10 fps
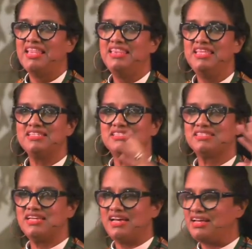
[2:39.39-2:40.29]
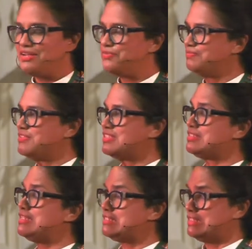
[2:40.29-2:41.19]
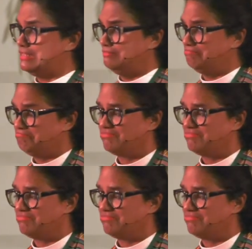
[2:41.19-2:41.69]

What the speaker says: this citizen